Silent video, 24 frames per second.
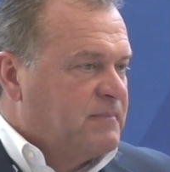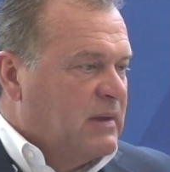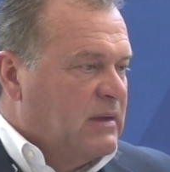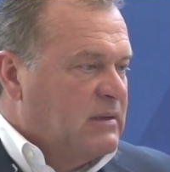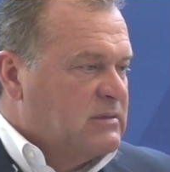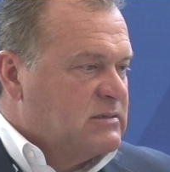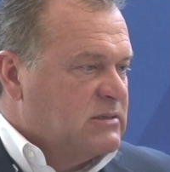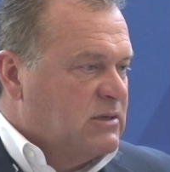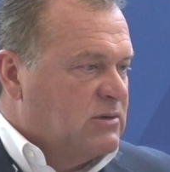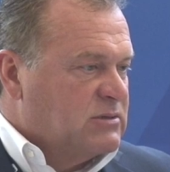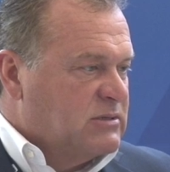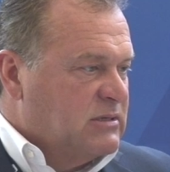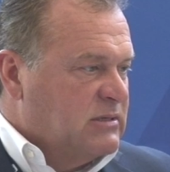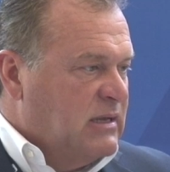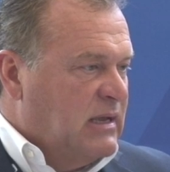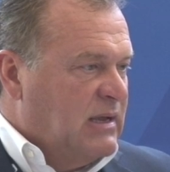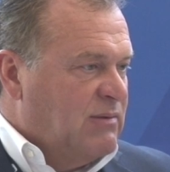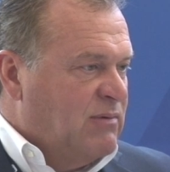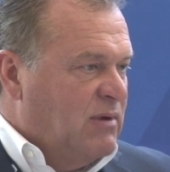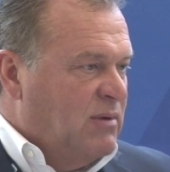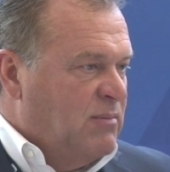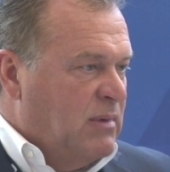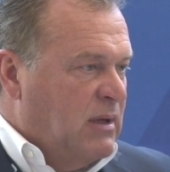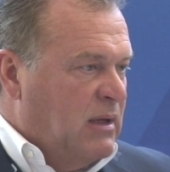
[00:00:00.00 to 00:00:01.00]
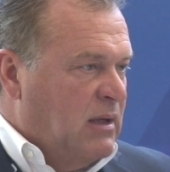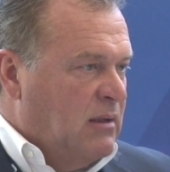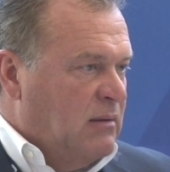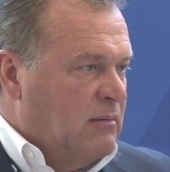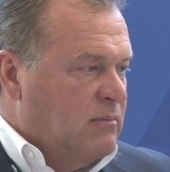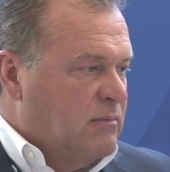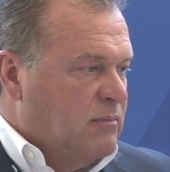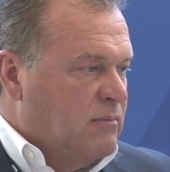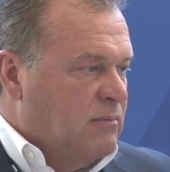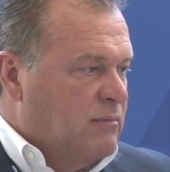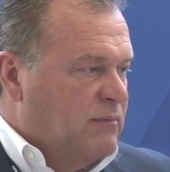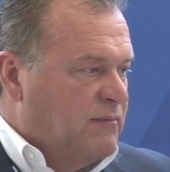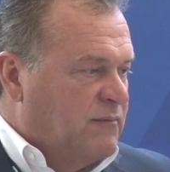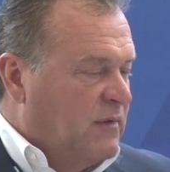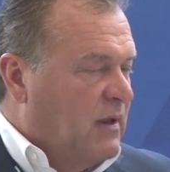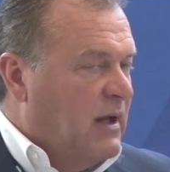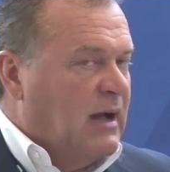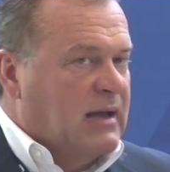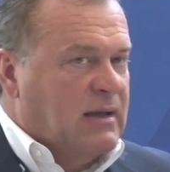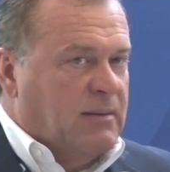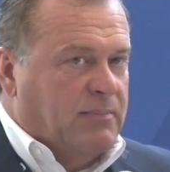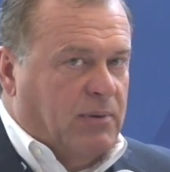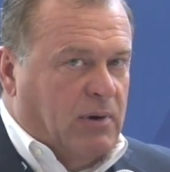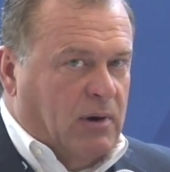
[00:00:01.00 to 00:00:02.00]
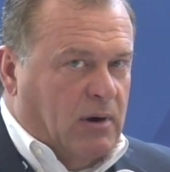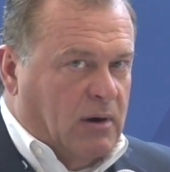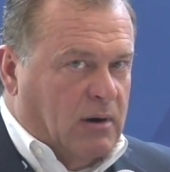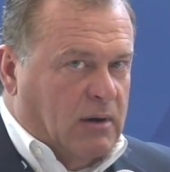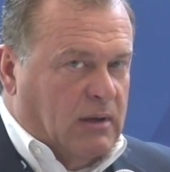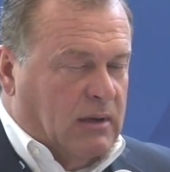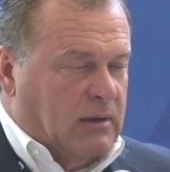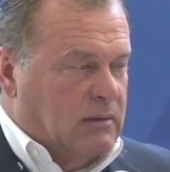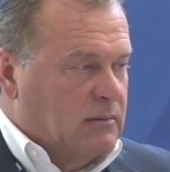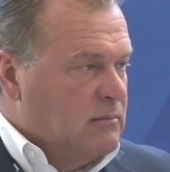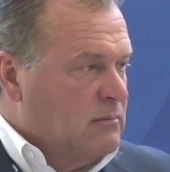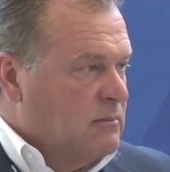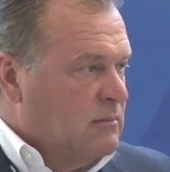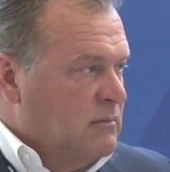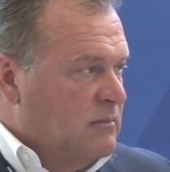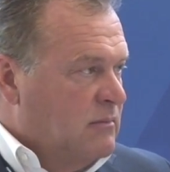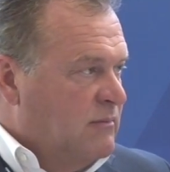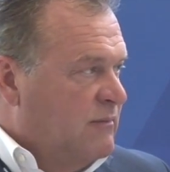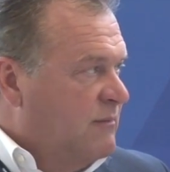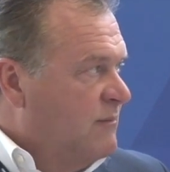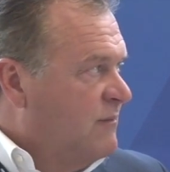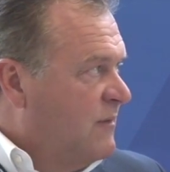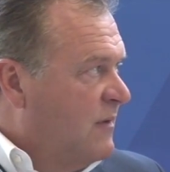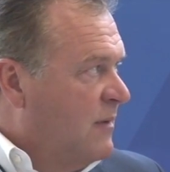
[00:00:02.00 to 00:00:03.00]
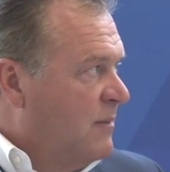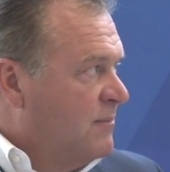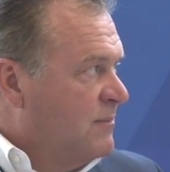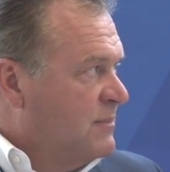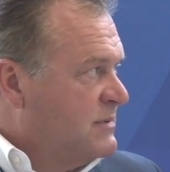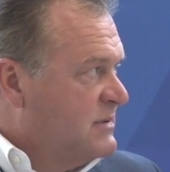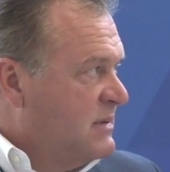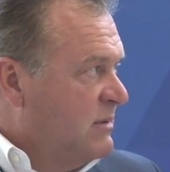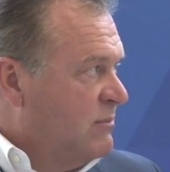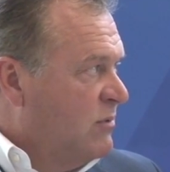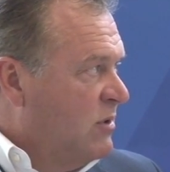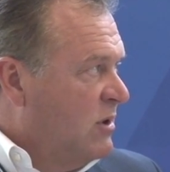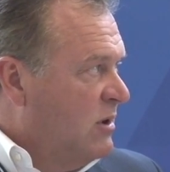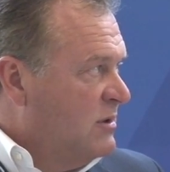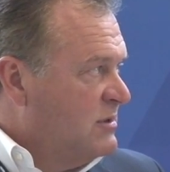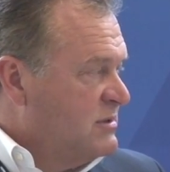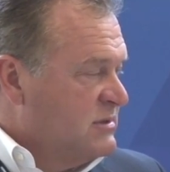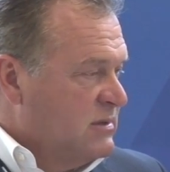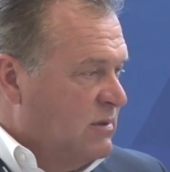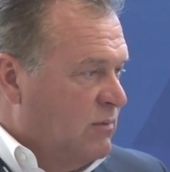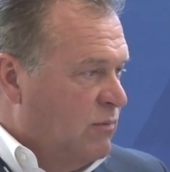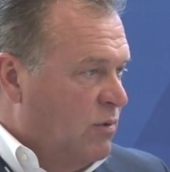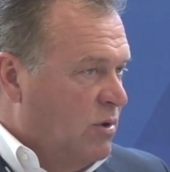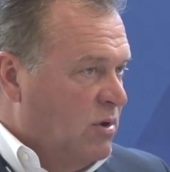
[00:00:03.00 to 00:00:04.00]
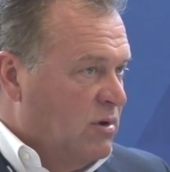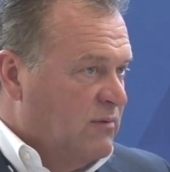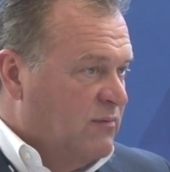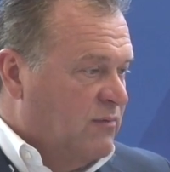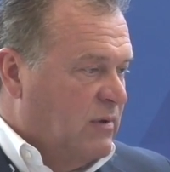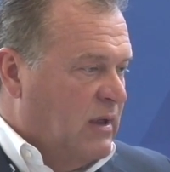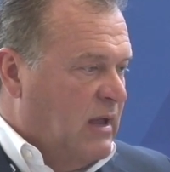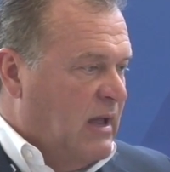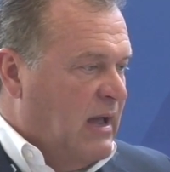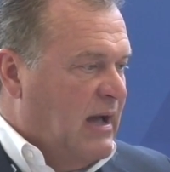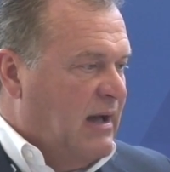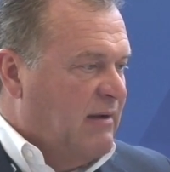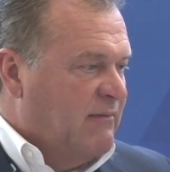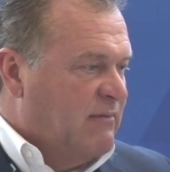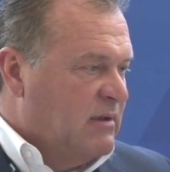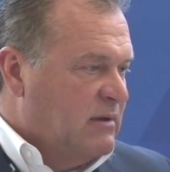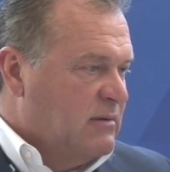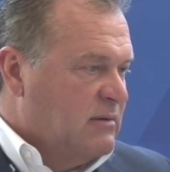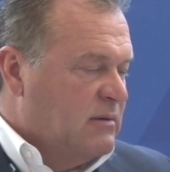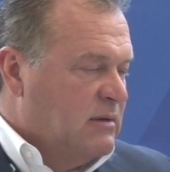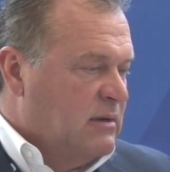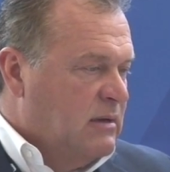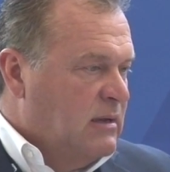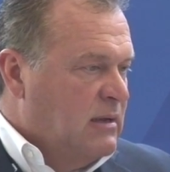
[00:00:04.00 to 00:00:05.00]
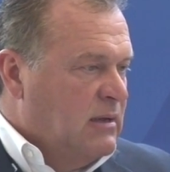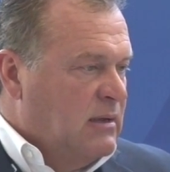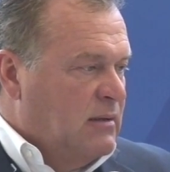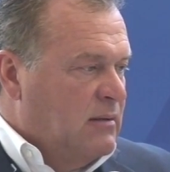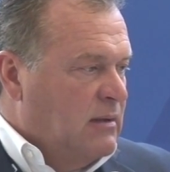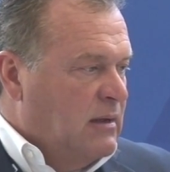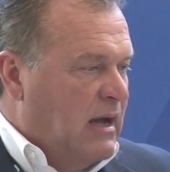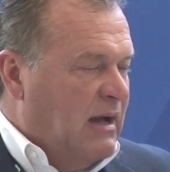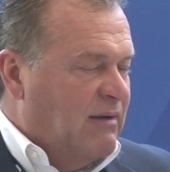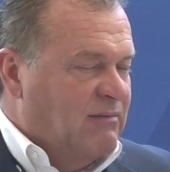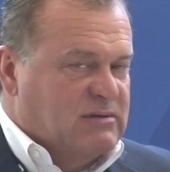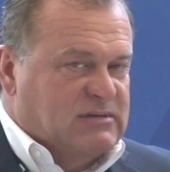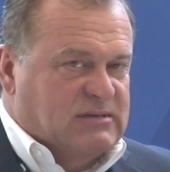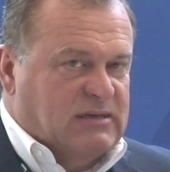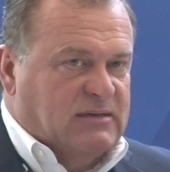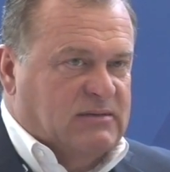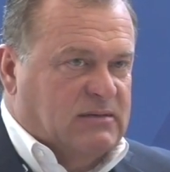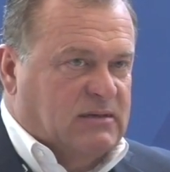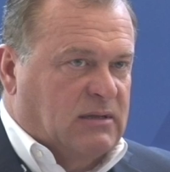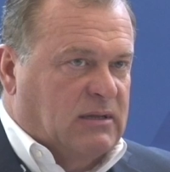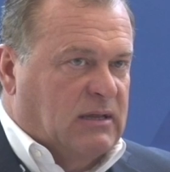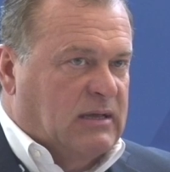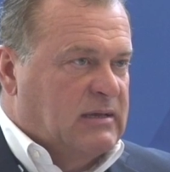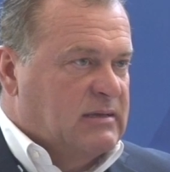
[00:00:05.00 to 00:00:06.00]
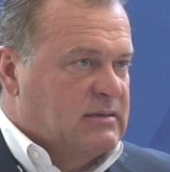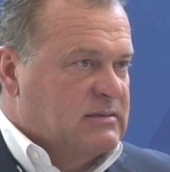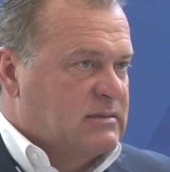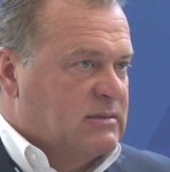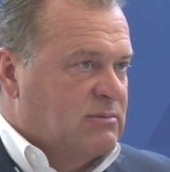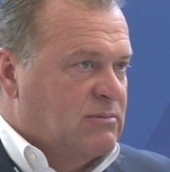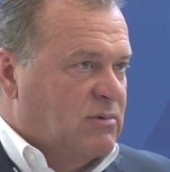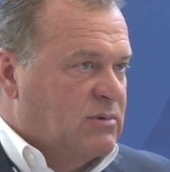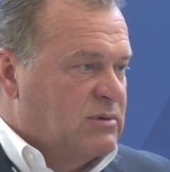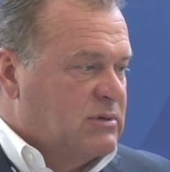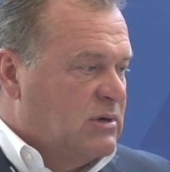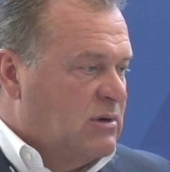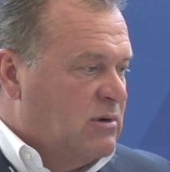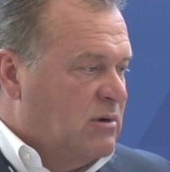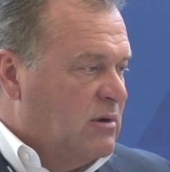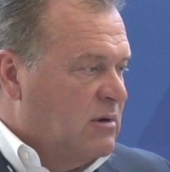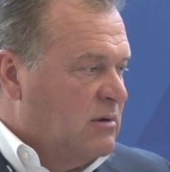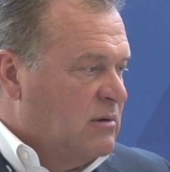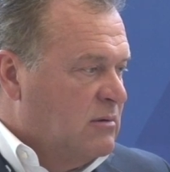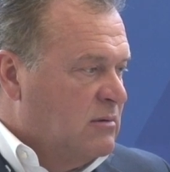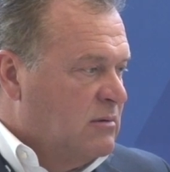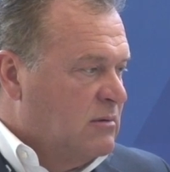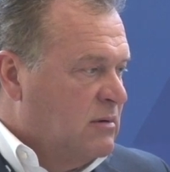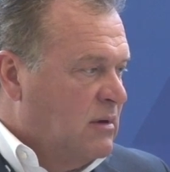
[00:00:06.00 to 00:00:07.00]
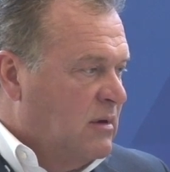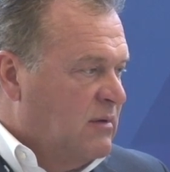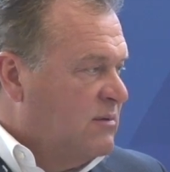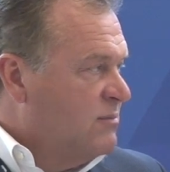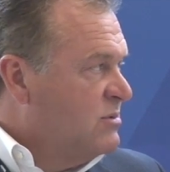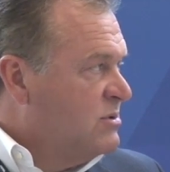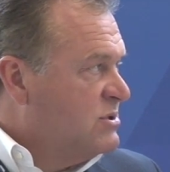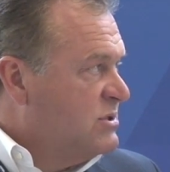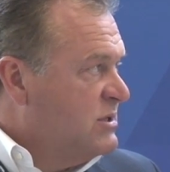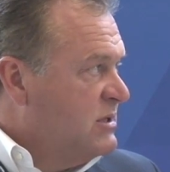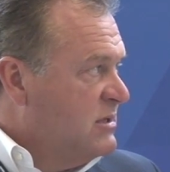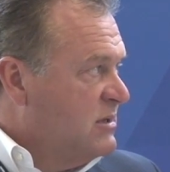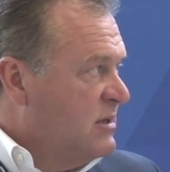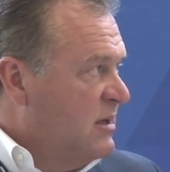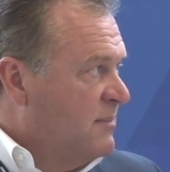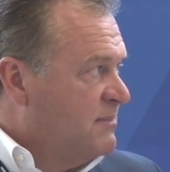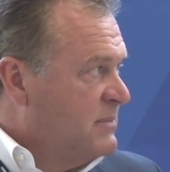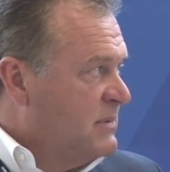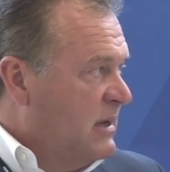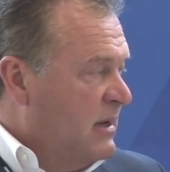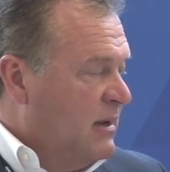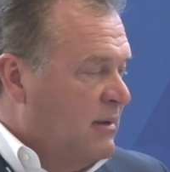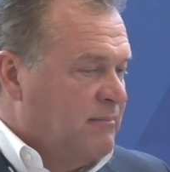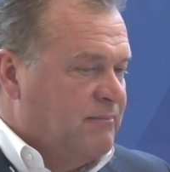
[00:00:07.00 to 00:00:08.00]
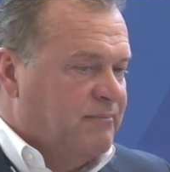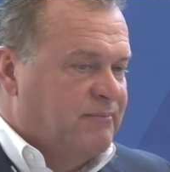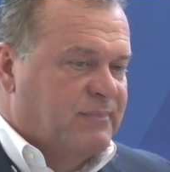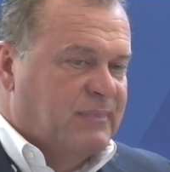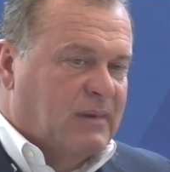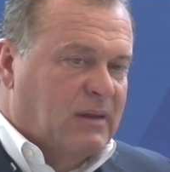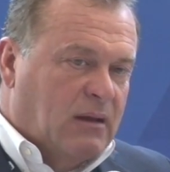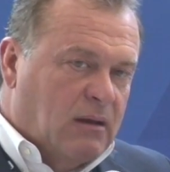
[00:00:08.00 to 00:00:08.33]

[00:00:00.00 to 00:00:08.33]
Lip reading: So today we may fly a part in from somewhere else in the world if we have it. Obviously that delays the return of the machine to uptime.